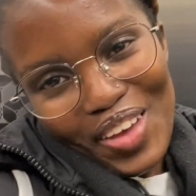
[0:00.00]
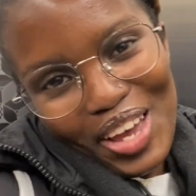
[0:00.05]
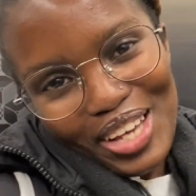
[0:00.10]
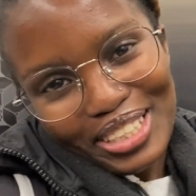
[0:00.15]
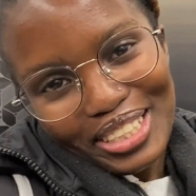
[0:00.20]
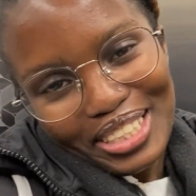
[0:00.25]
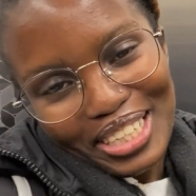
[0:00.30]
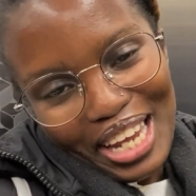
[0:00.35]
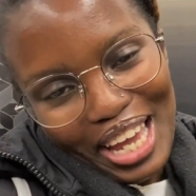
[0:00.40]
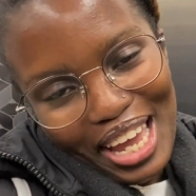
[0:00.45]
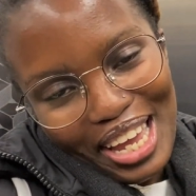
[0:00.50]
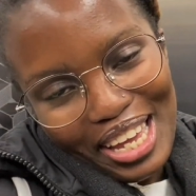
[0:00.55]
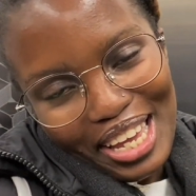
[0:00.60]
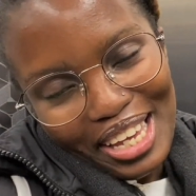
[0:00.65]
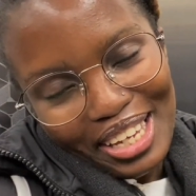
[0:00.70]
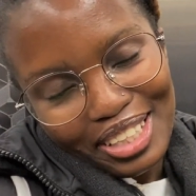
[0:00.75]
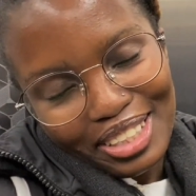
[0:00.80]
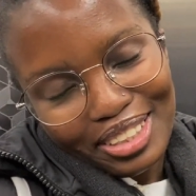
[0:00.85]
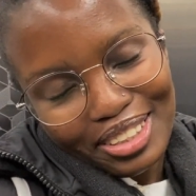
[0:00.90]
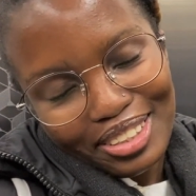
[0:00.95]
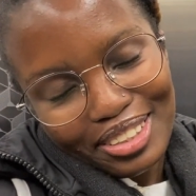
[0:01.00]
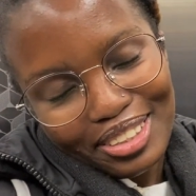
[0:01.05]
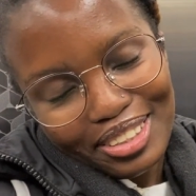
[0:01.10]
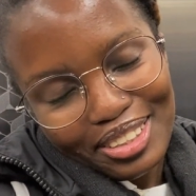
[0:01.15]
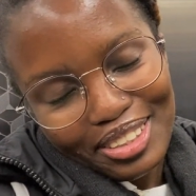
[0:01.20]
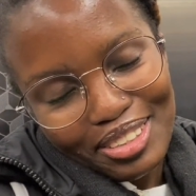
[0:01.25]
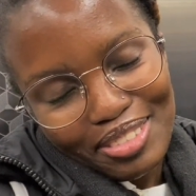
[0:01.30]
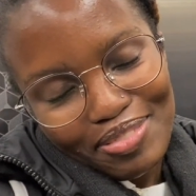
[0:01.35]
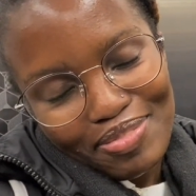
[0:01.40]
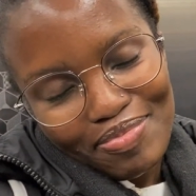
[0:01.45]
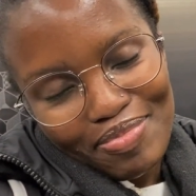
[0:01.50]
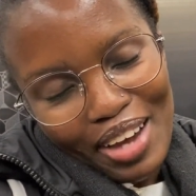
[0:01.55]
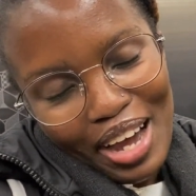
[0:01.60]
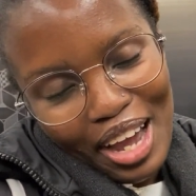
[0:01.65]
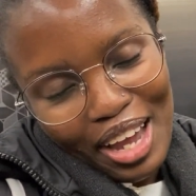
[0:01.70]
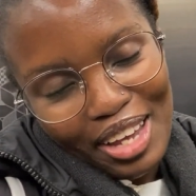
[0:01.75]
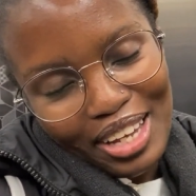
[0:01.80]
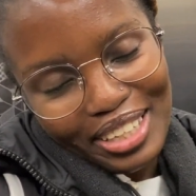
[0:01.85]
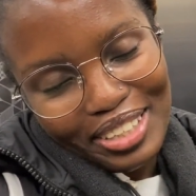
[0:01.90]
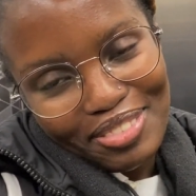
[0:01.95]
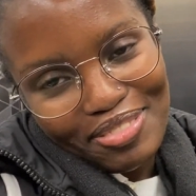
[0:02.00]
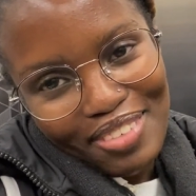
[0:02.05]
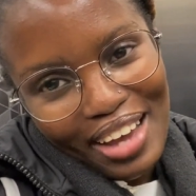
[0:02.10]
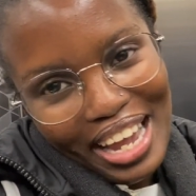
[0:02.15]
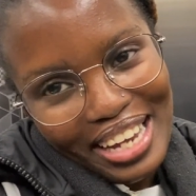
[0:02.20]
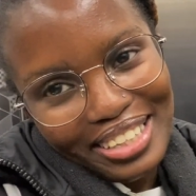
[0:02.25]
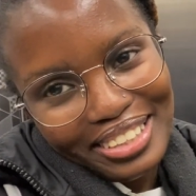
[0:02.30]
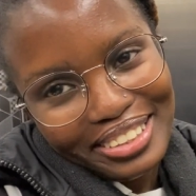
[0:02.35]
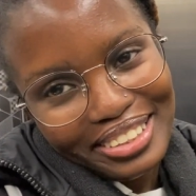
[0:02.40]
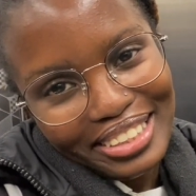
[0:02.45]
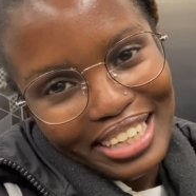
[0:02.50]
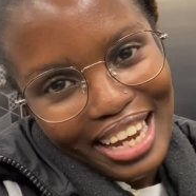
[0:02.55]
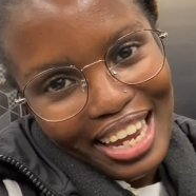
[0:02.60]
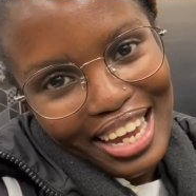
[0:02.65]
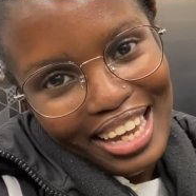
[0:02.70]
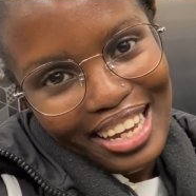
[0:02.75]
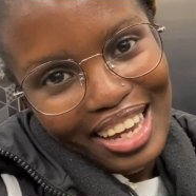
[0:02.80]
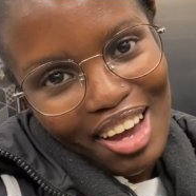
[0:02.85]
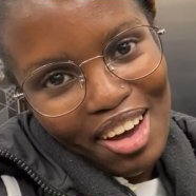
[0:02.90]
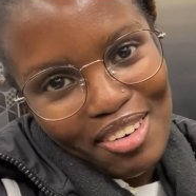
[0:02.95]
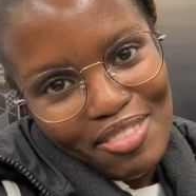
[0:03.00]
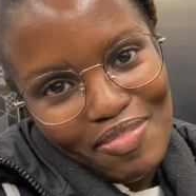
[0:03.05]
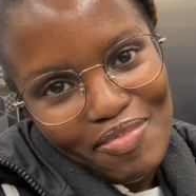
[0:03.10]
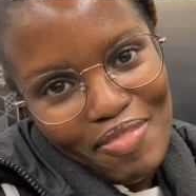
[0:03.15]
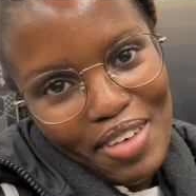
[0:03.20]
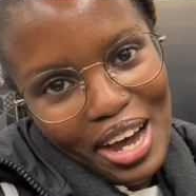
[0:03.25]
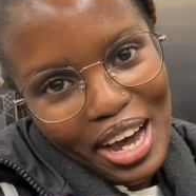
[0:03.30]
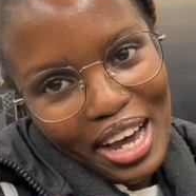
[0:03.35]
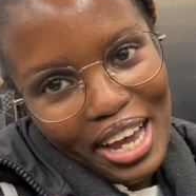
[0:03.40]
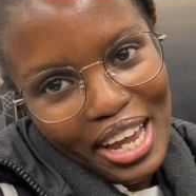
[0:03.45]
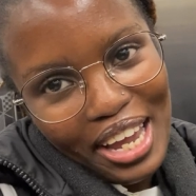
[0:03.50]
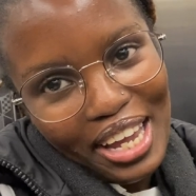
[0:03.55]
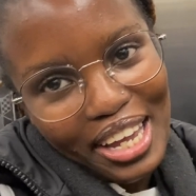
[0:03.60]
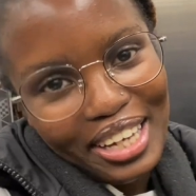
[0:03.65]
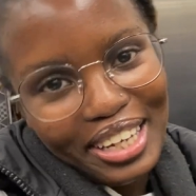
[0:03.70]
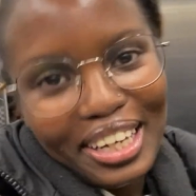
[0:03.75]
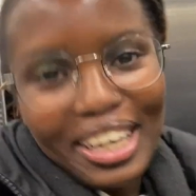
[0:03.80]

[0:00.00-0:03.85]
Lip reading: Today is my final day of my